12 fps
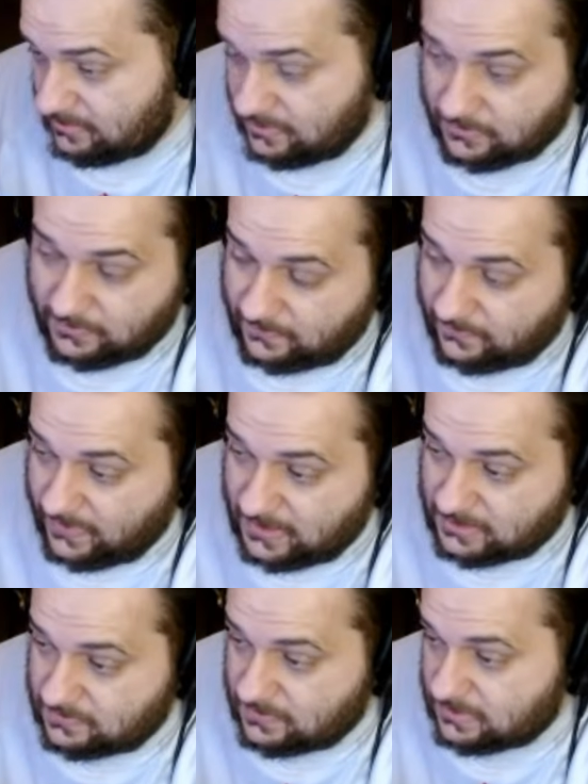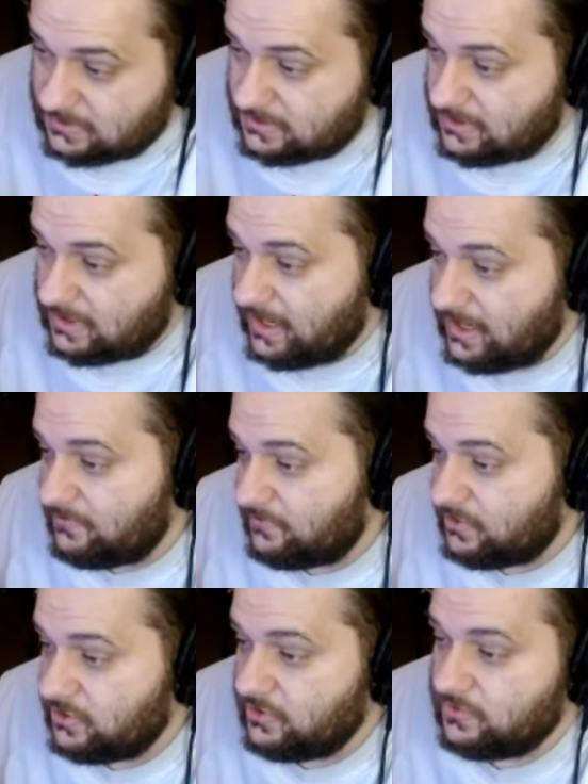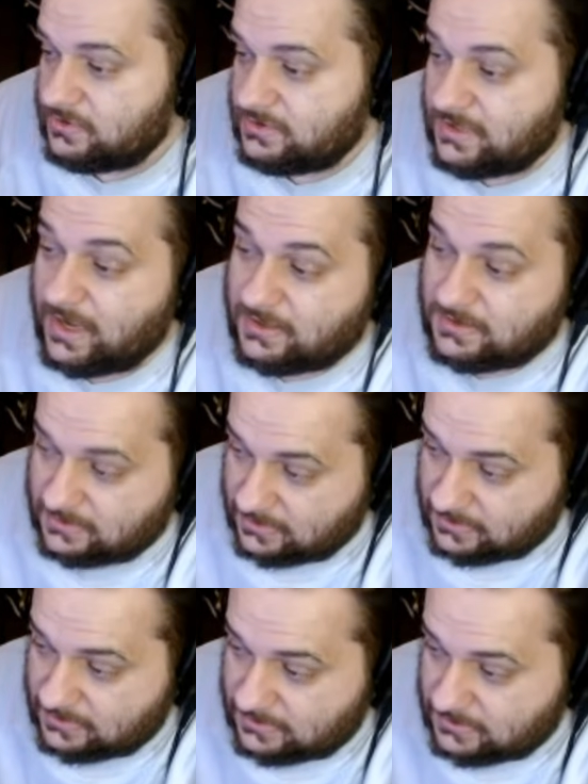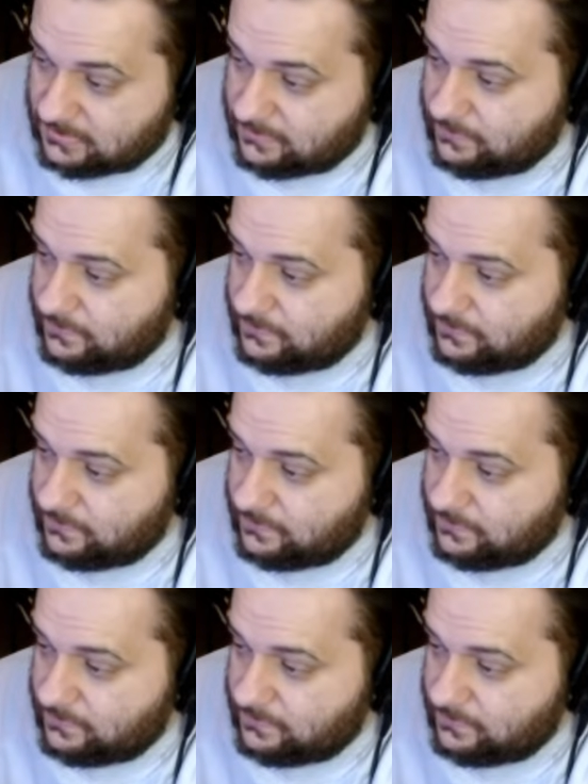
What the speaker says: or advancements that reduce accidents,